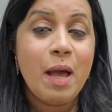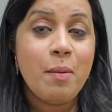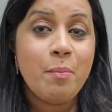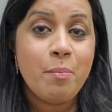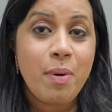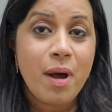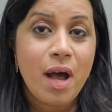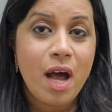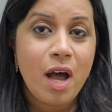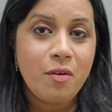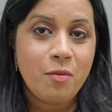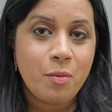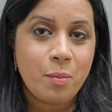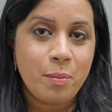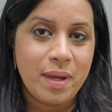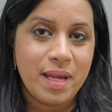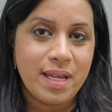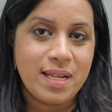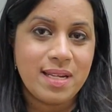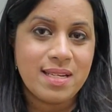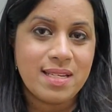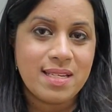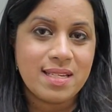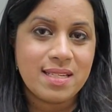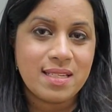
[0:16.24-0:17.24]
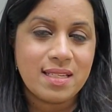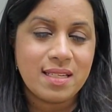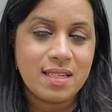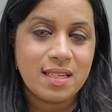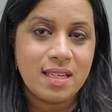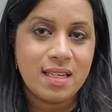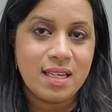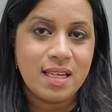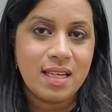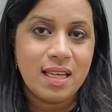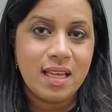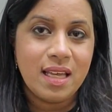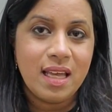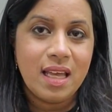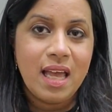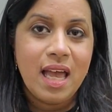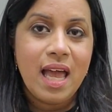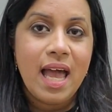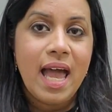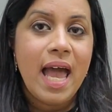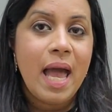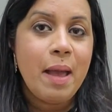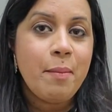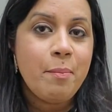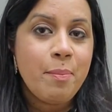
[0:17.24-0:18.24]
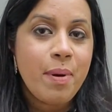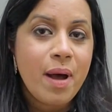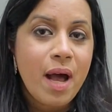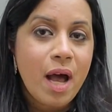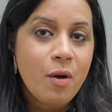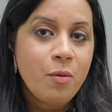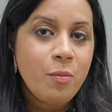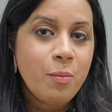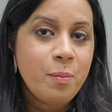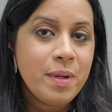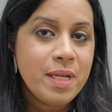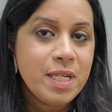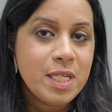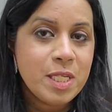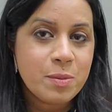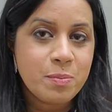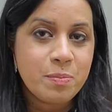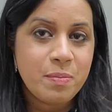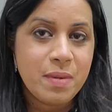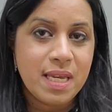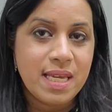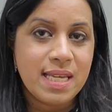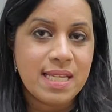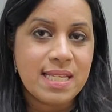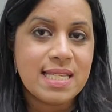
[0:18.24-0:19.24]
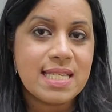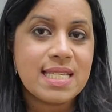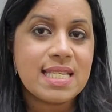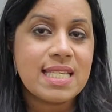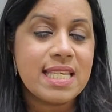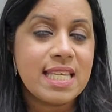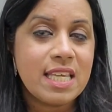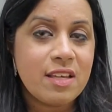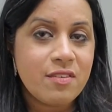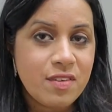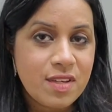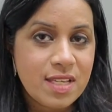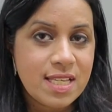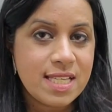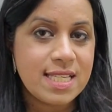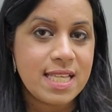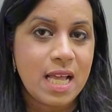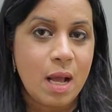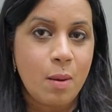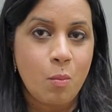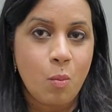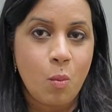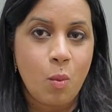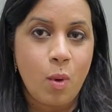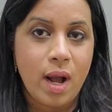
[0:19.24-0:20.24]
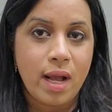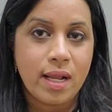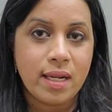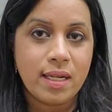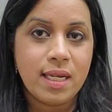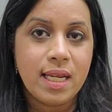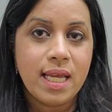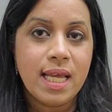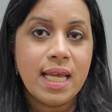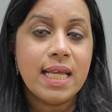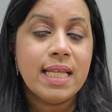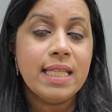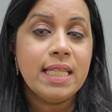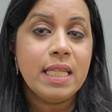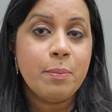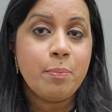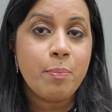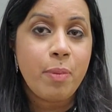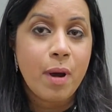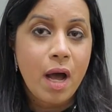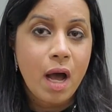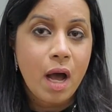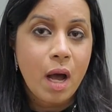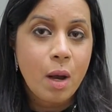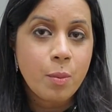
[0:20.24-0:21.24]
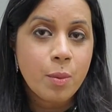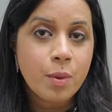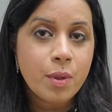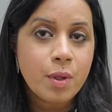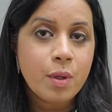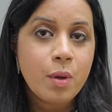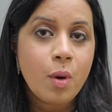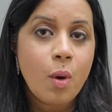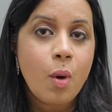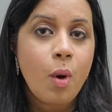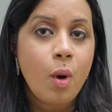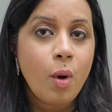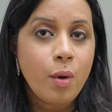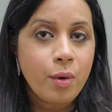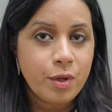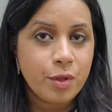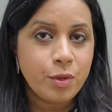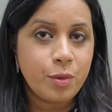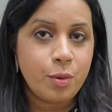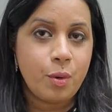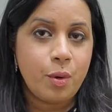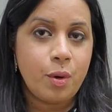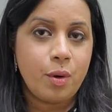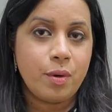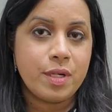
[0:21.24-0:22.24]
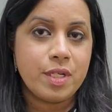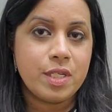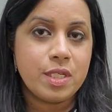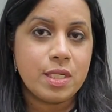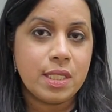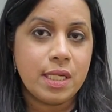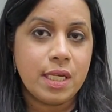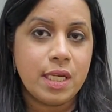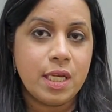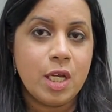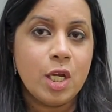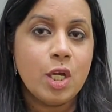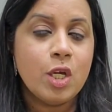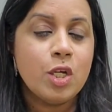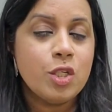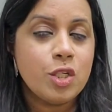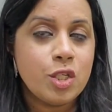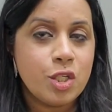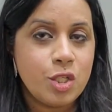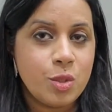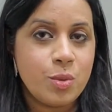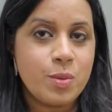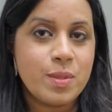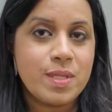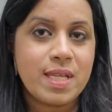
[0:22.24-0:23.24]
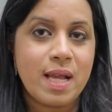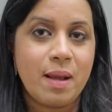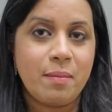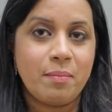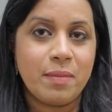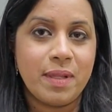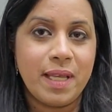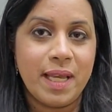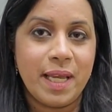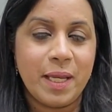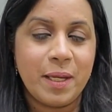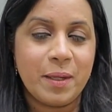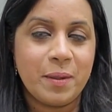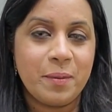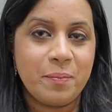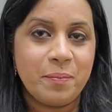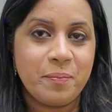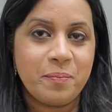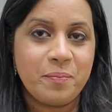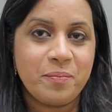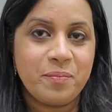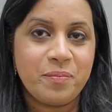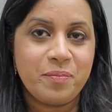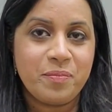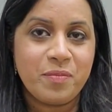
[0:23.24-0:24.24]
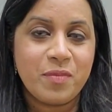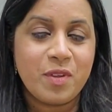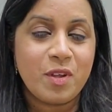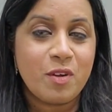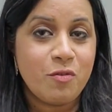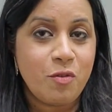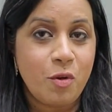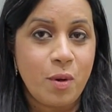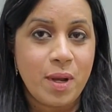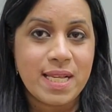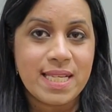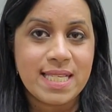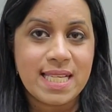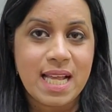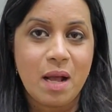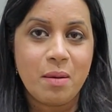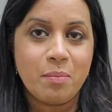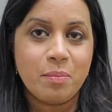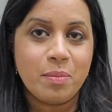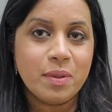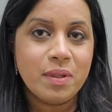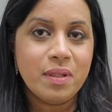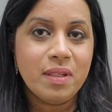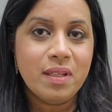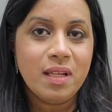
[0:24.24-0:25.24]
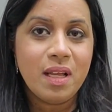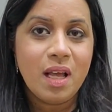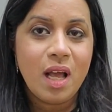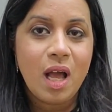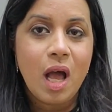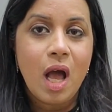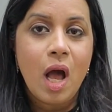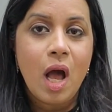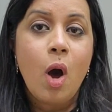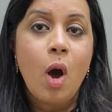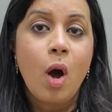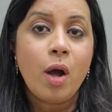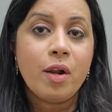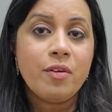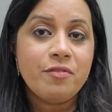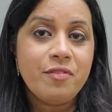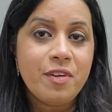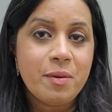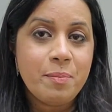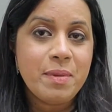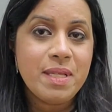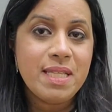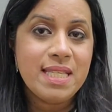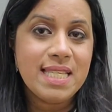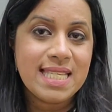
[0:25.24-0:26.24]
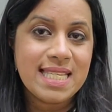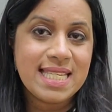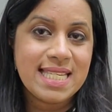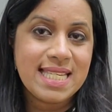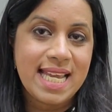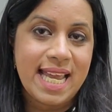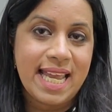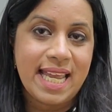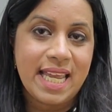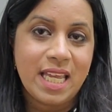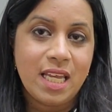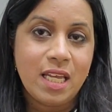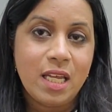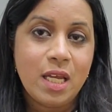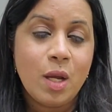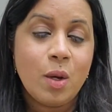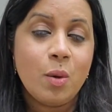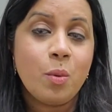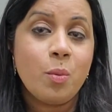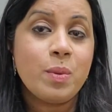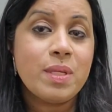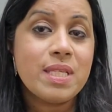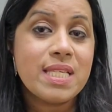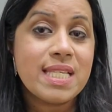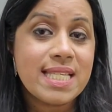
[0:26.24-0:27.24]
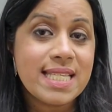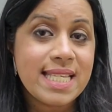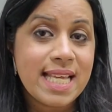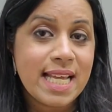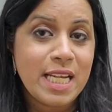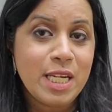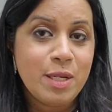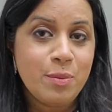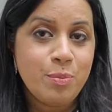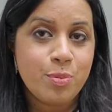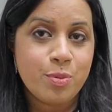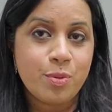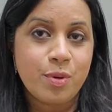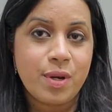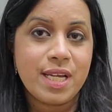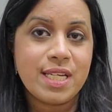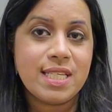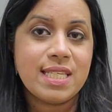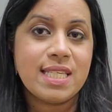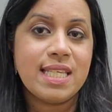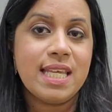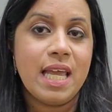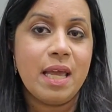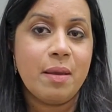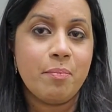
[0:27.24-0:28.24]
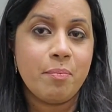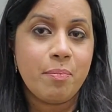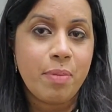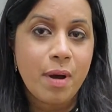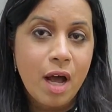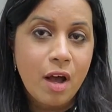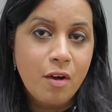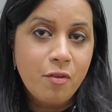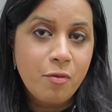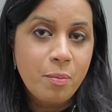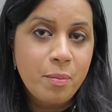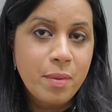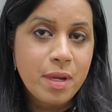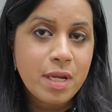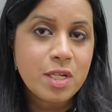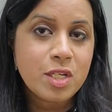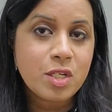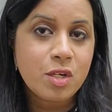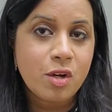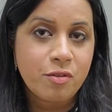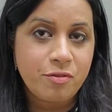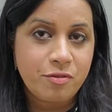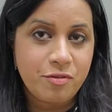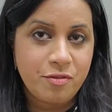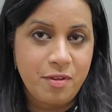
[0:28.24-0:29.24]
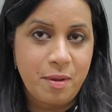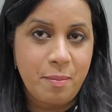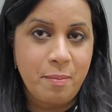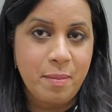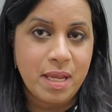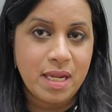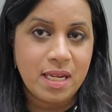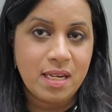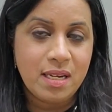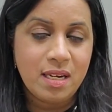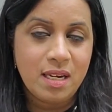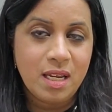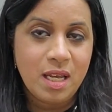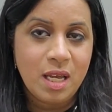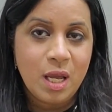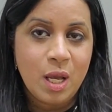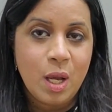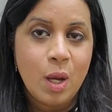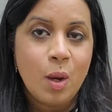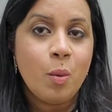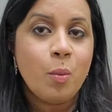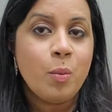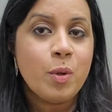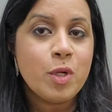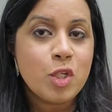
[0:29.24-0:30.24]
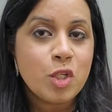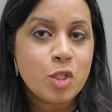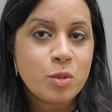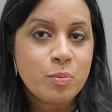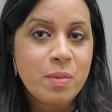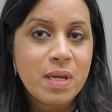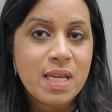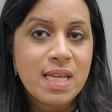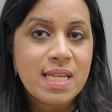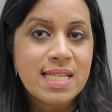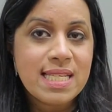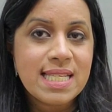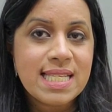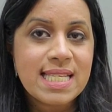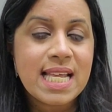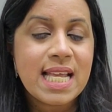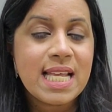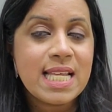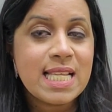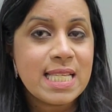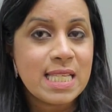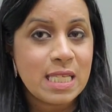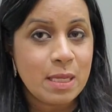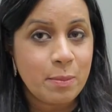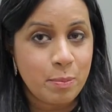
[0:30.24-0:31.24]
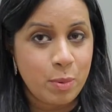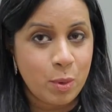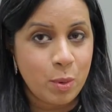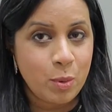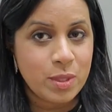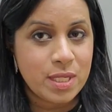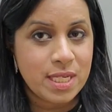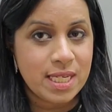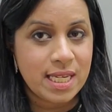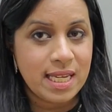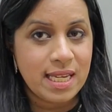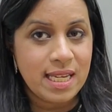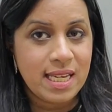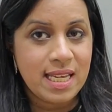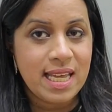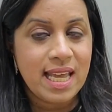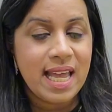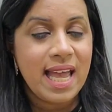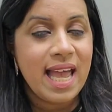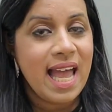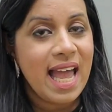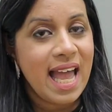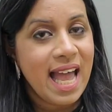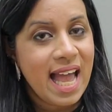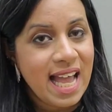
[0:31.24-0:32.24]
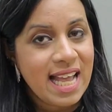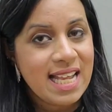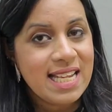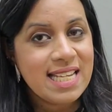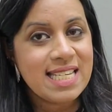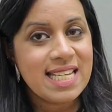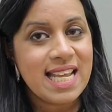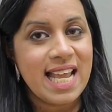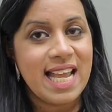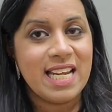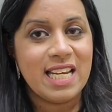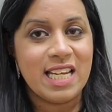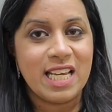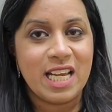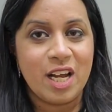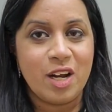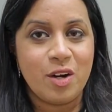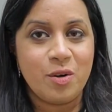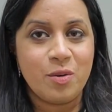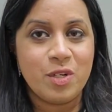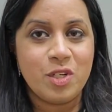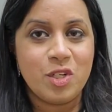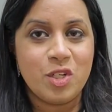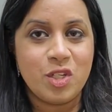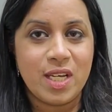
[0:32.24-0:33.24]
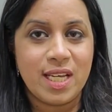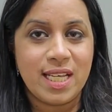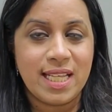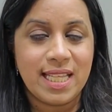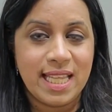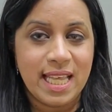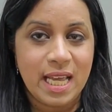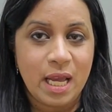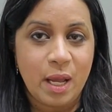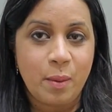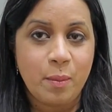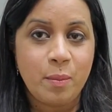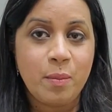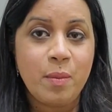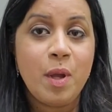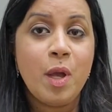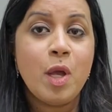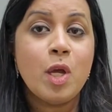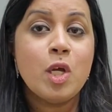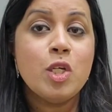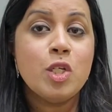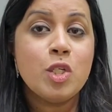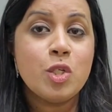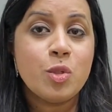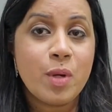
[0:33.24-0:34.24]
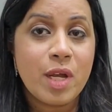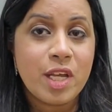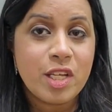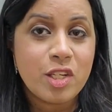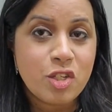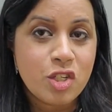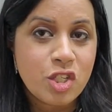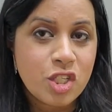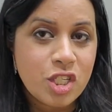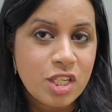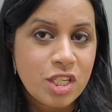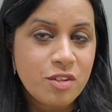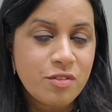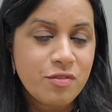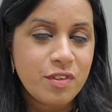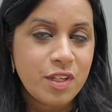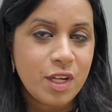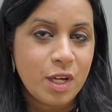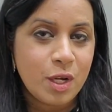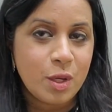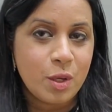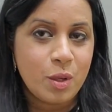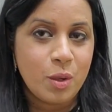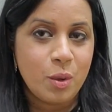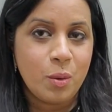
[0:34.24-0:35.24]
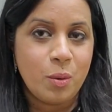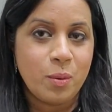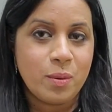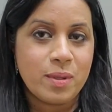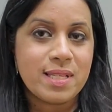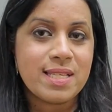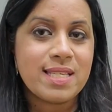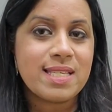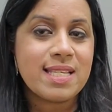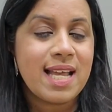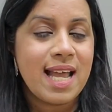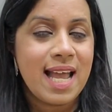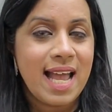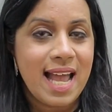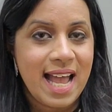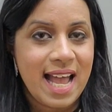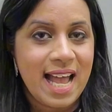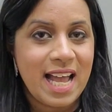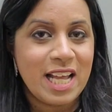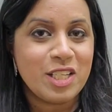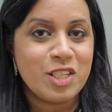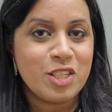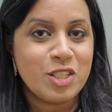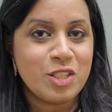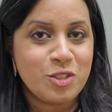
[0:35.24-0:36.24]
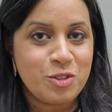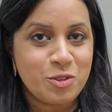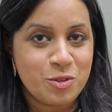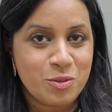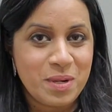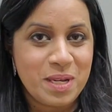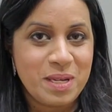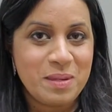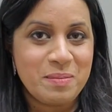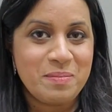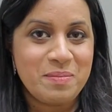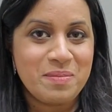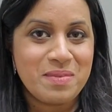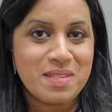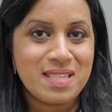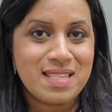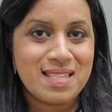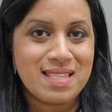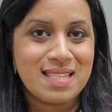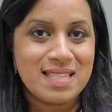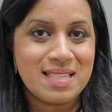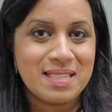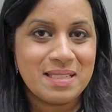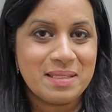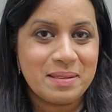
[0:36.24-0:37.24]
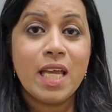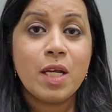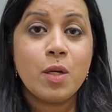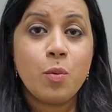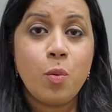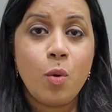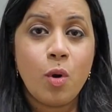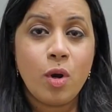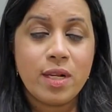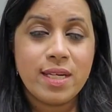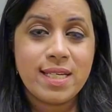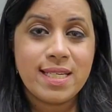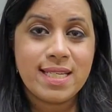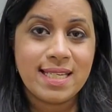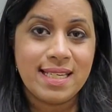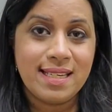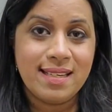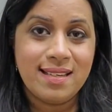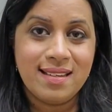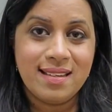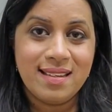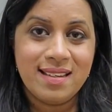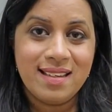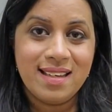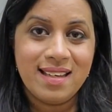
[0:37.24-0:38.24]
Empowerment. Empowerment means giving someone the power or authority to do something. For example, on Women's Day, we celebrate the empowerment of women, which means supporting and encouraging them to achieve their goals and dreams. Equality.